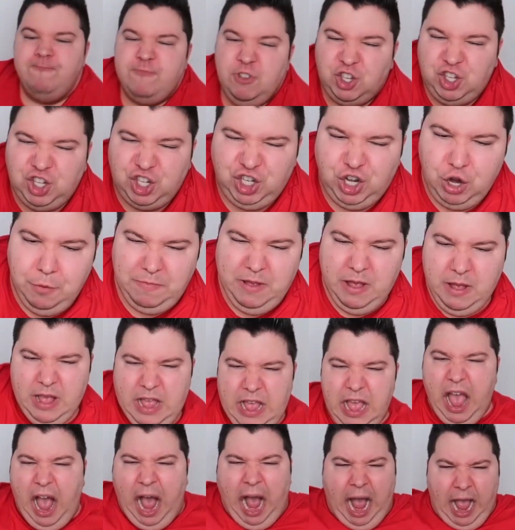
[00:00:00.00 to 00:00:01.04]
Stupid.
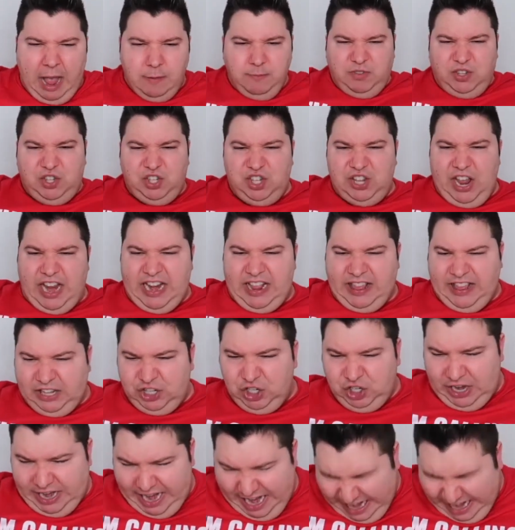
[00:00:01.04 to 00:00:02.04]
I'm saying this to